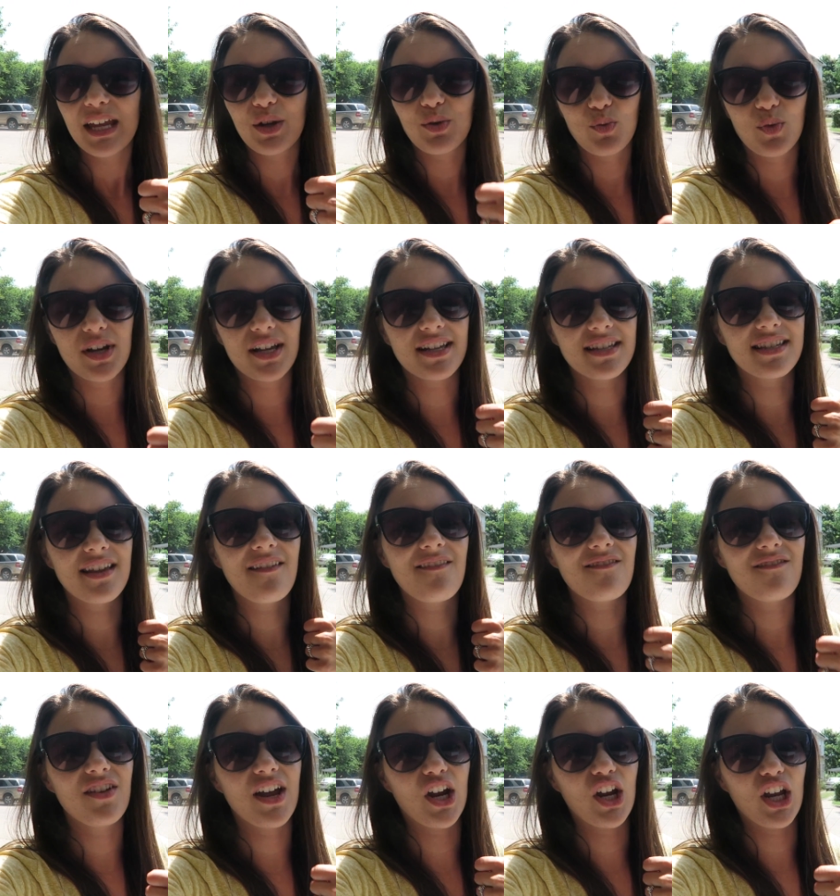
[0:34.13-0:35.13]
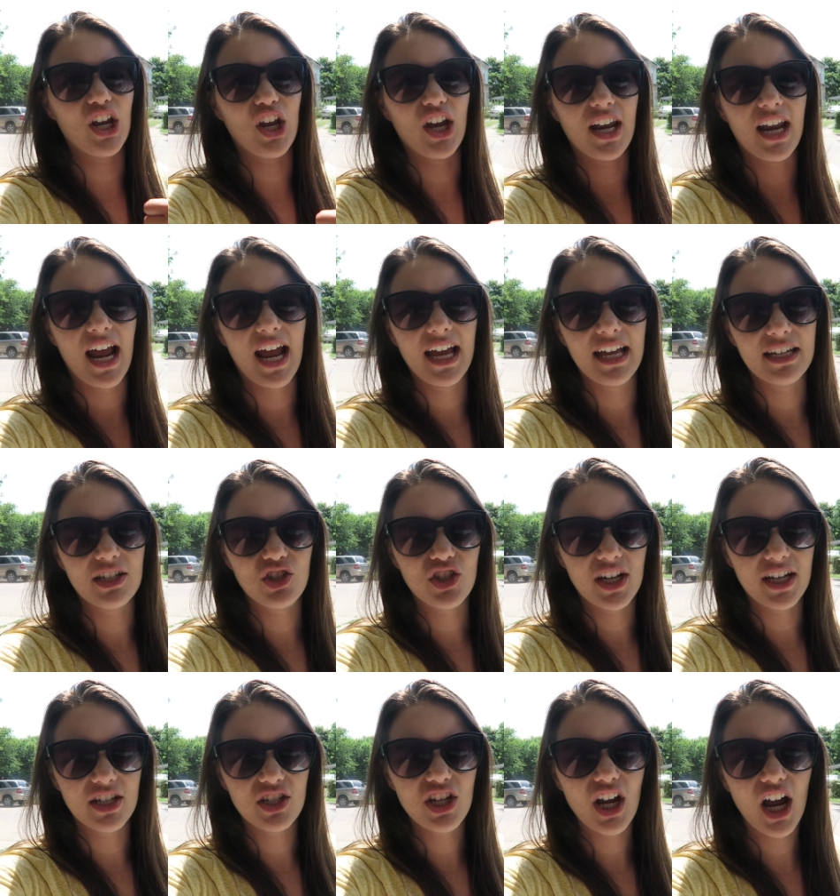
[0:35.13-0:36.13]
it was very good. I had a
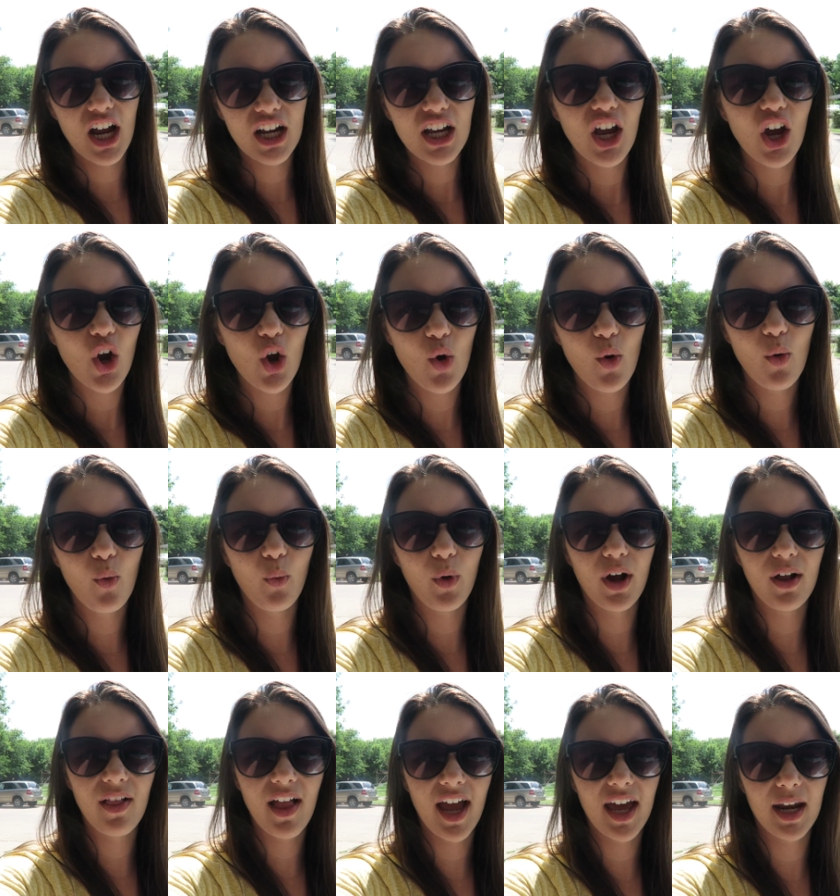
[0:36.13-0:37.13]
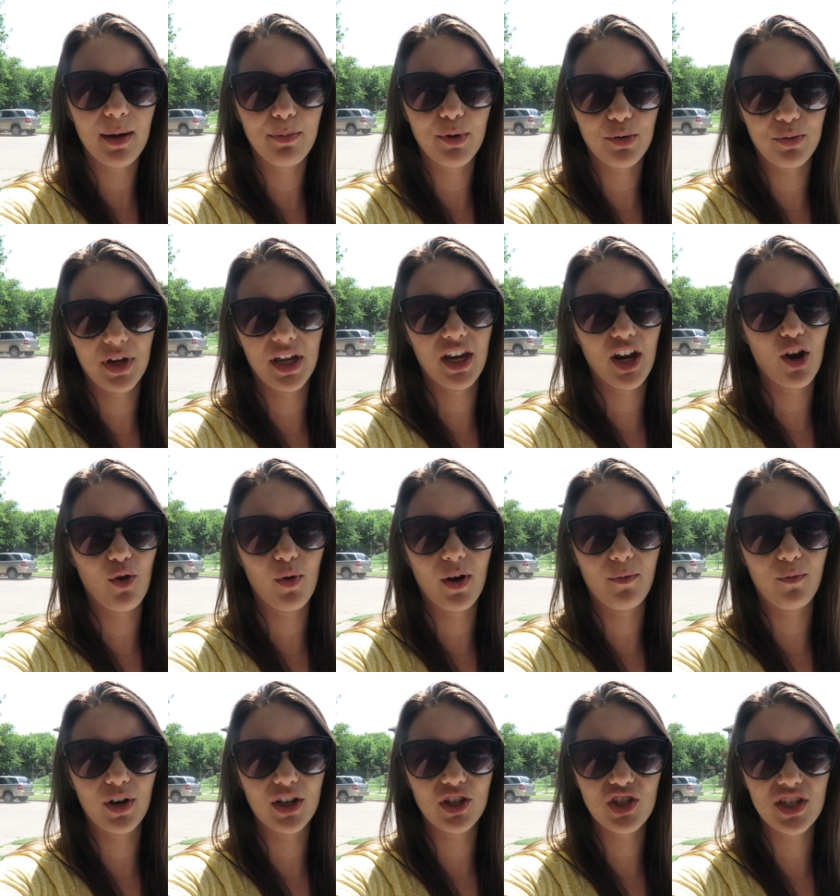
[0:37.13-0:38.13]
chicken taco. Will had a burrito
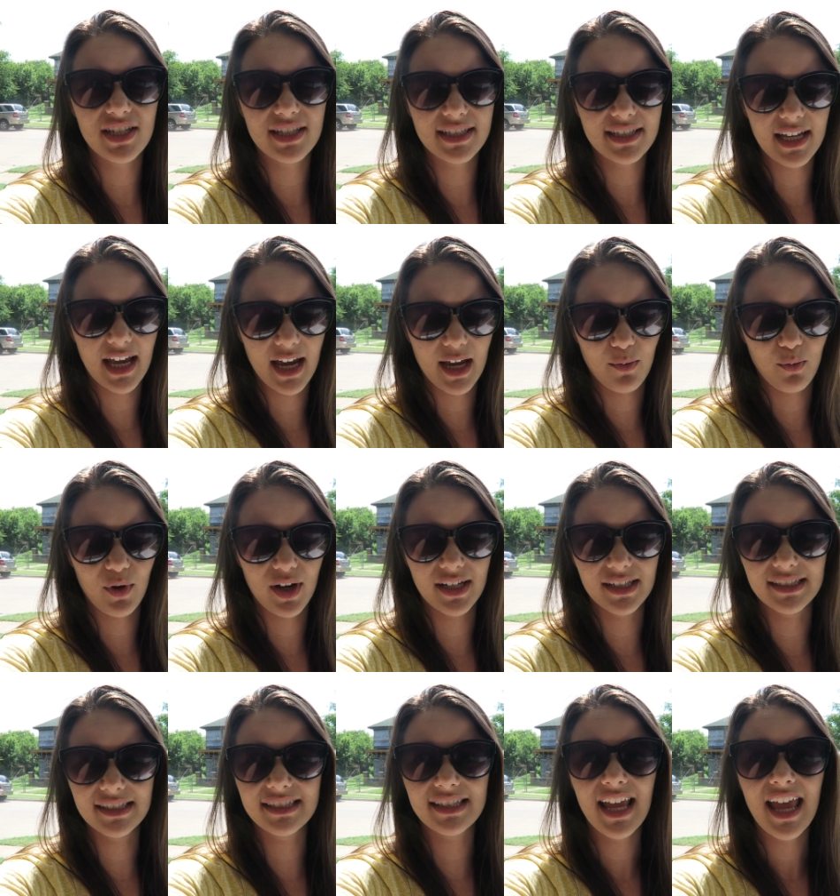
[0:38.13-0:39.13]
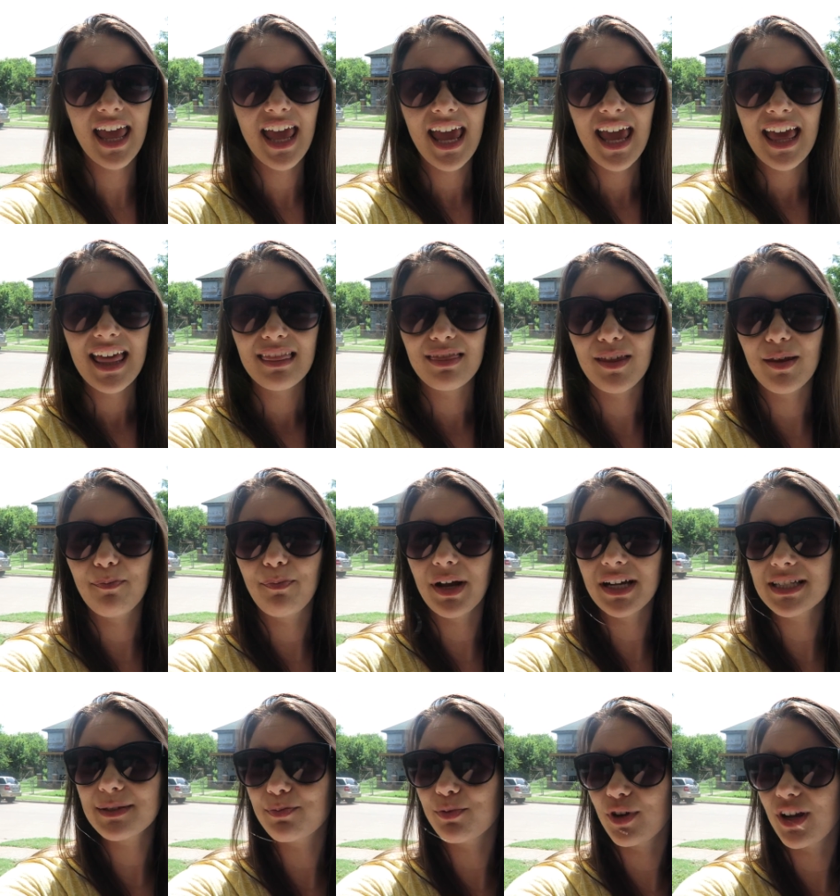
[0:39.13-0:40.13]
of which he said was the
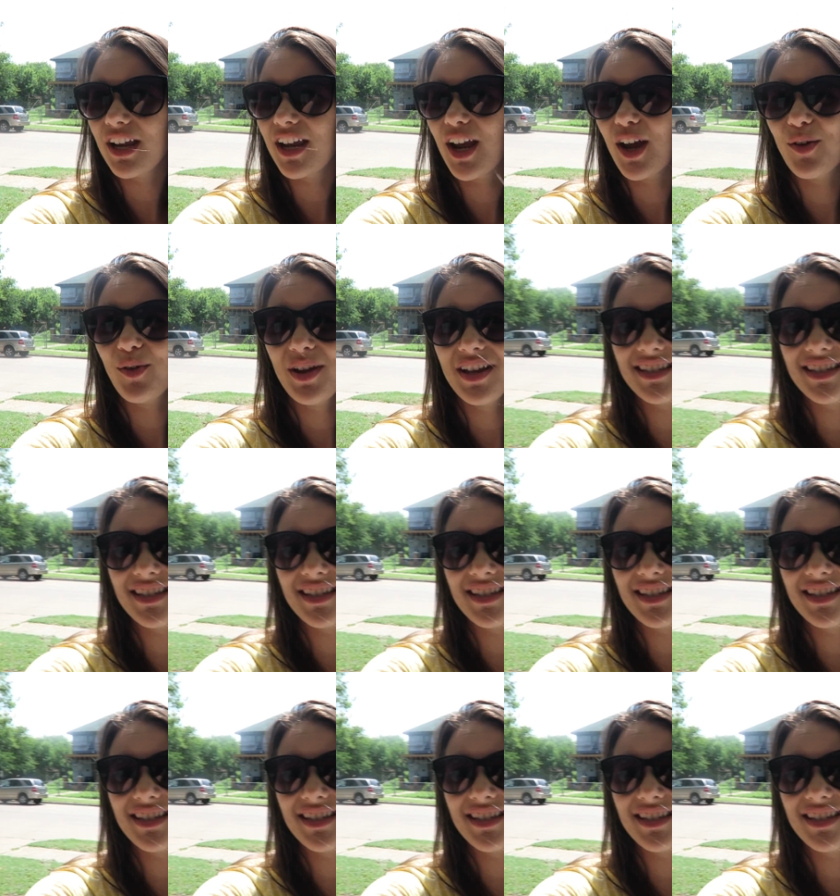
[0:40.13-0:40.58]
best burrito